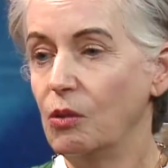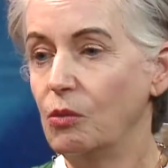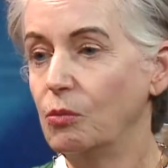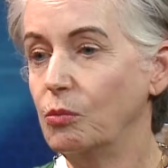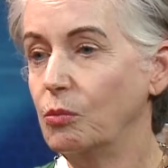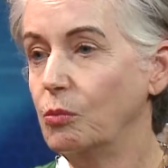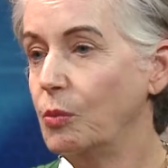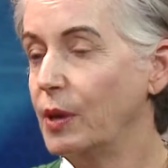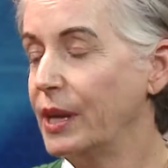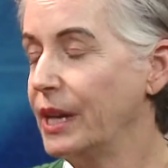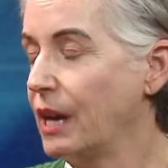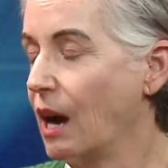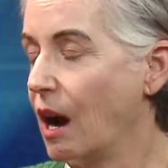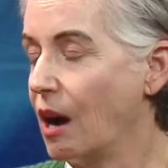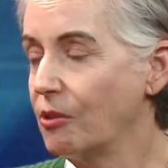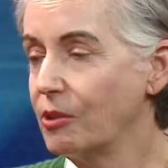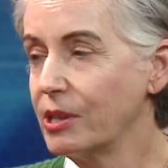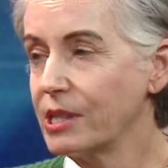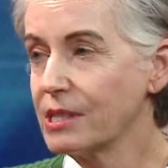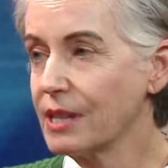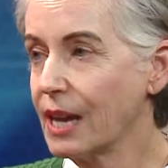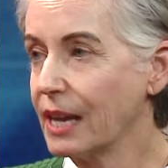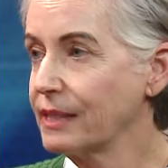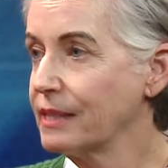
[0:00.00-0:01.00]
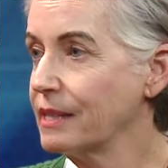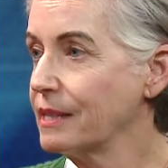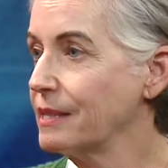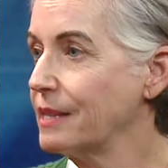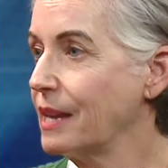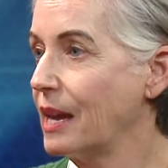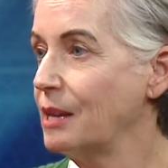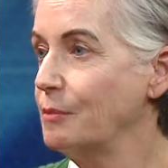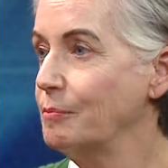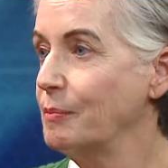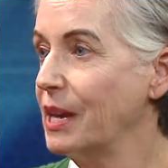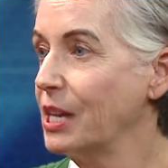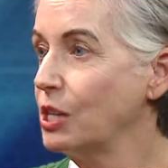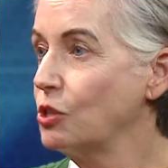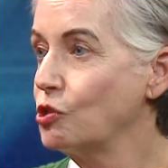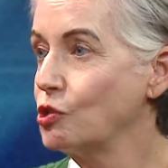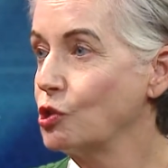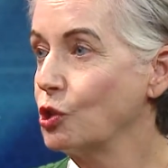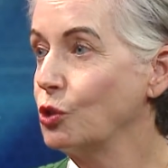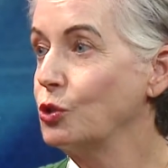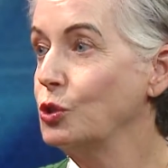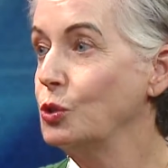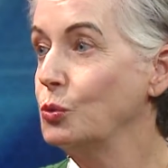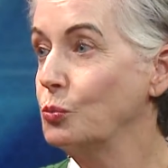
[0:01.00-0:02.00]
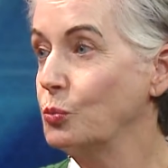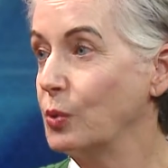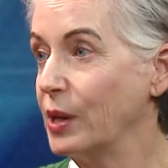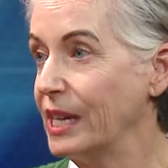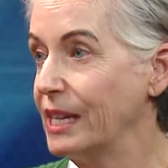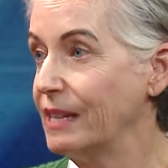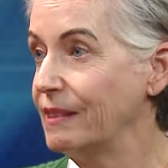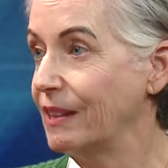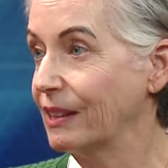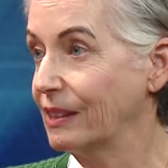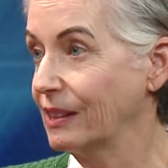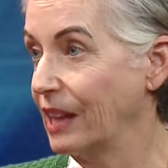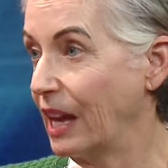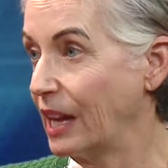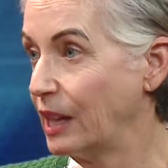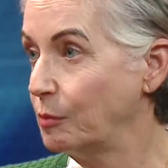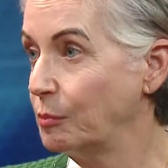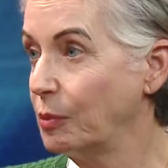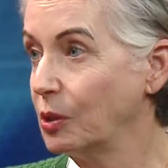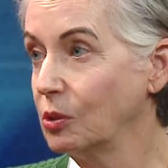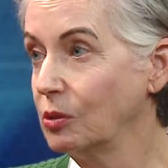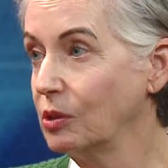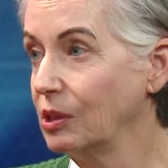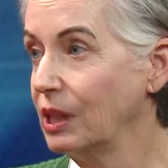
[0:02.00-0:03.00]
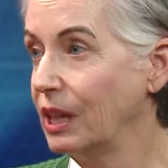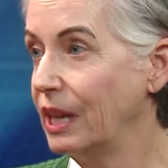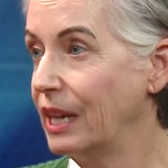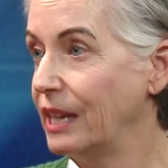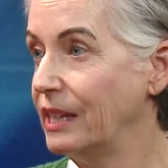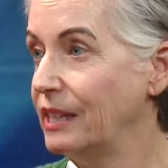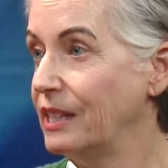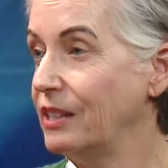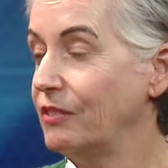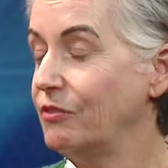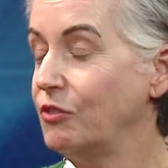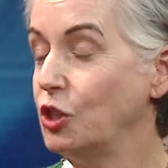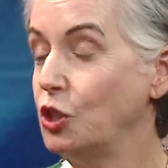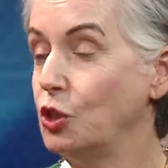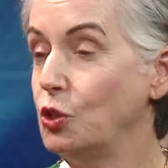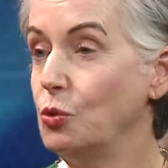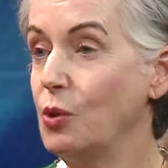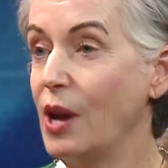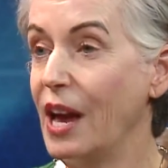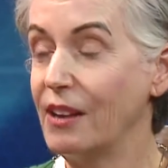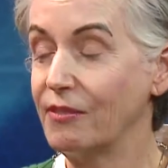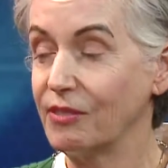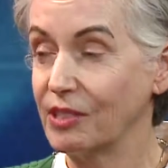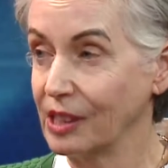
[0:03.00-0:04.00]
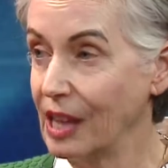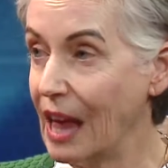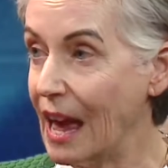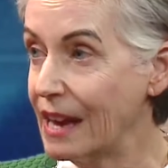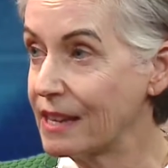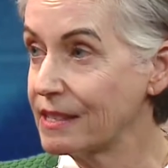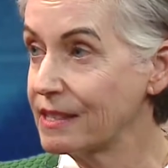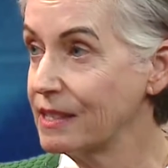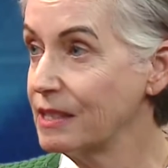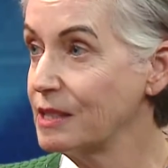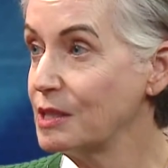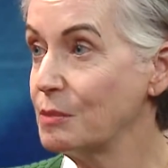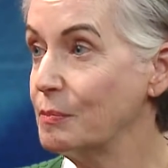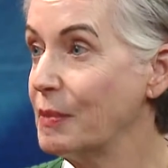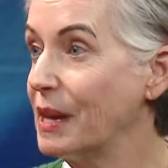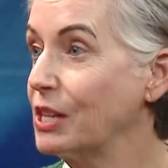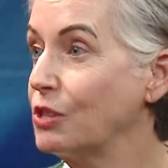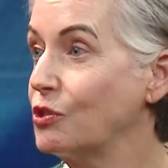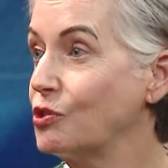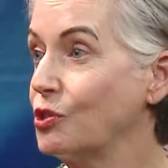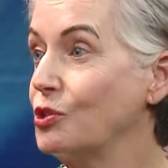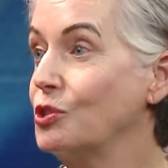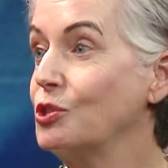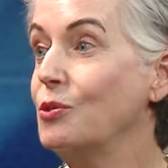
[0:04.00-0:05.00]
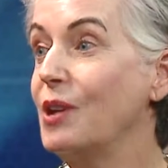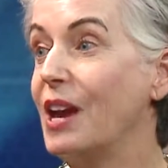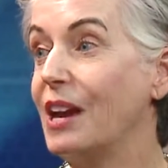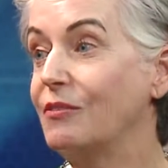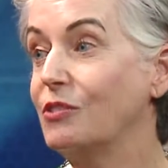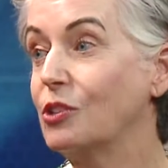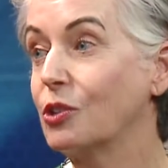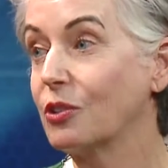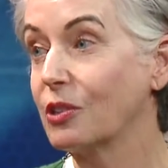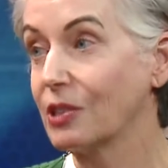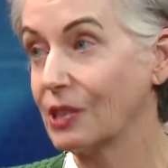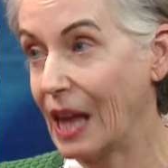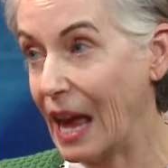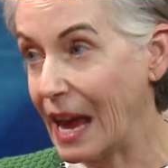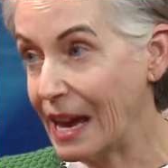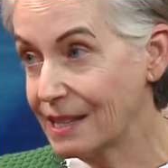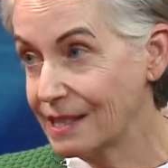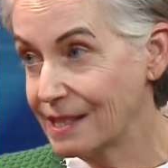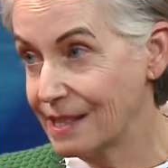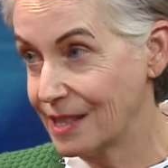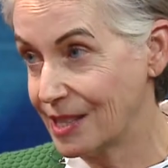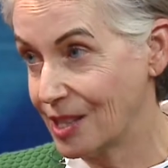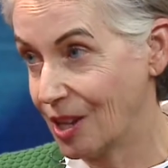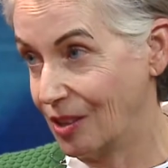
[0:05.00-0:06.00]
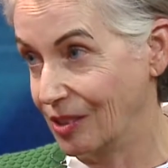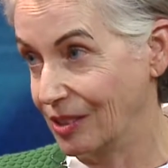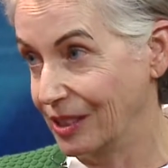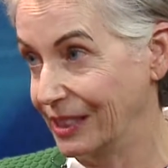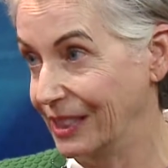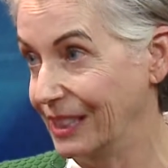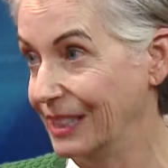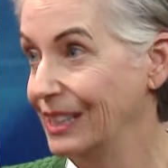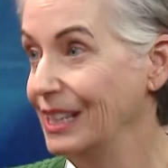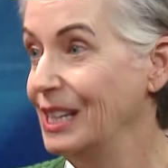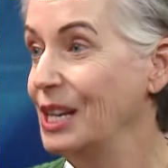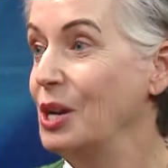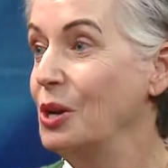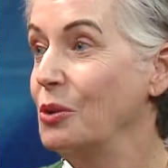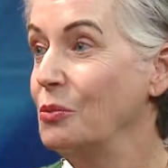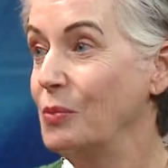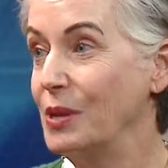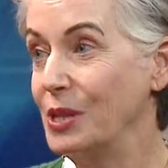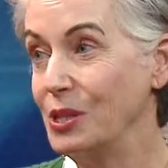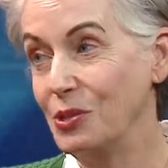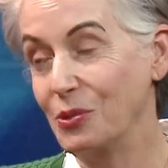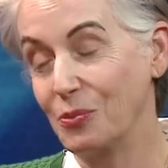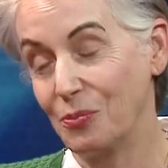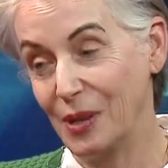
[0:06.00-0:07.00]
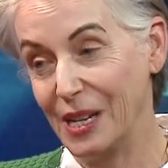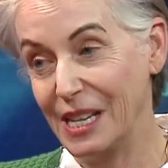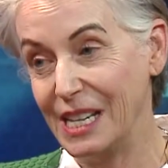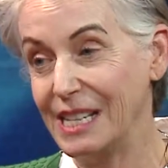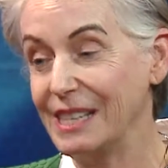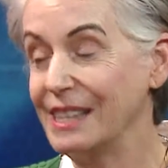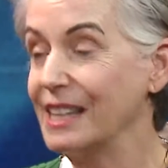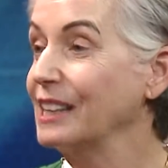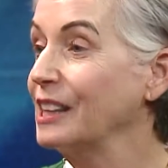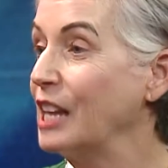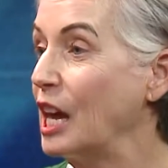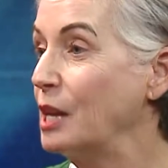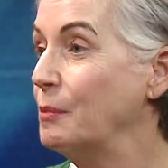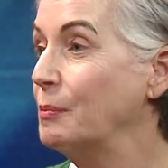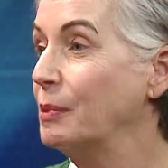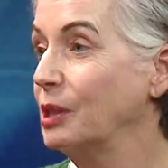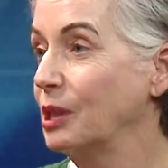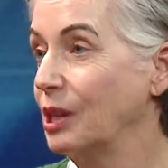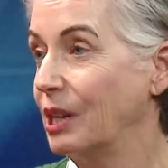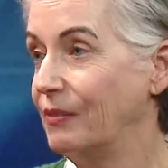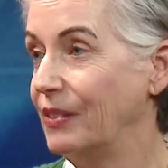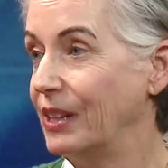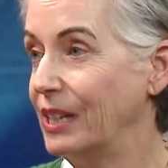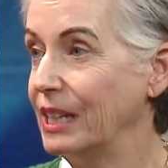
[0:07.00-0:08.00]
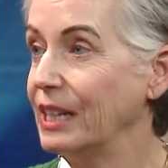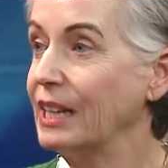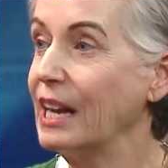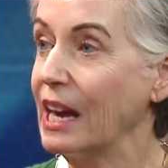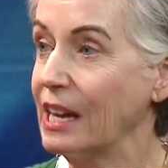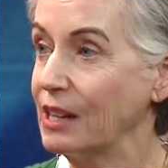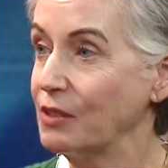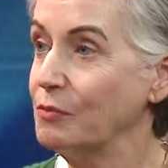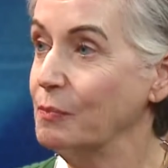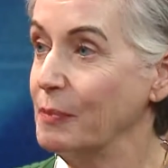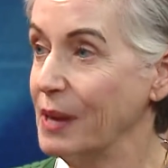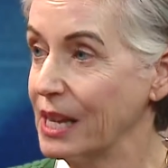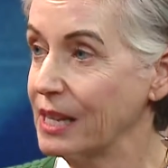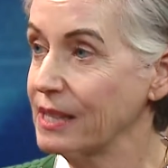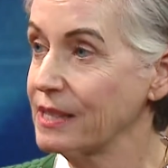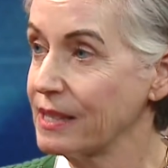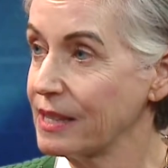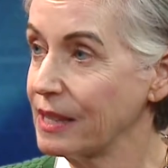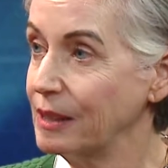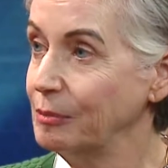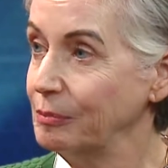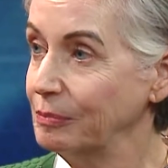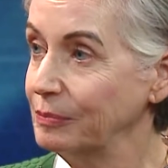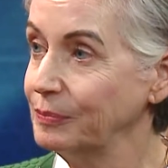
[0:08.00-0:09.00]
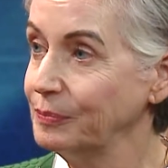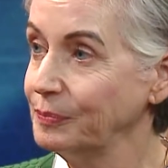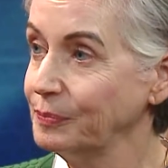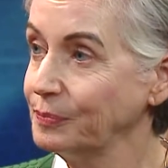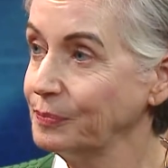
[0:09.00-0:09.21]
We always like to say, make sure you read the label, and if you have glasses, make sure you have your glasses on when you read the label of any kind of medicine.